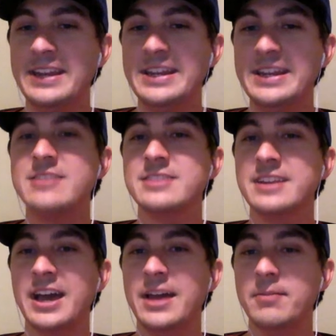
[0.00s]
decent,
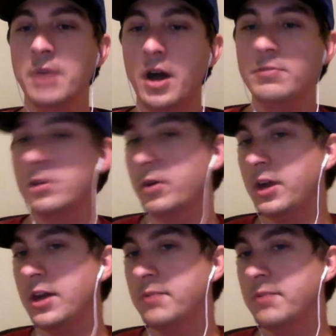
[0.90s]
I am
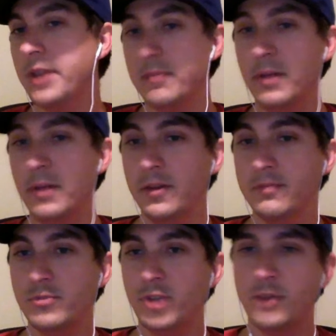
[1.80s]
offloading him like a mother.
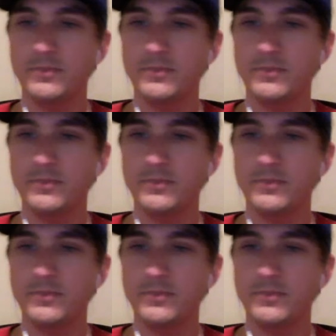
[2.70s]
So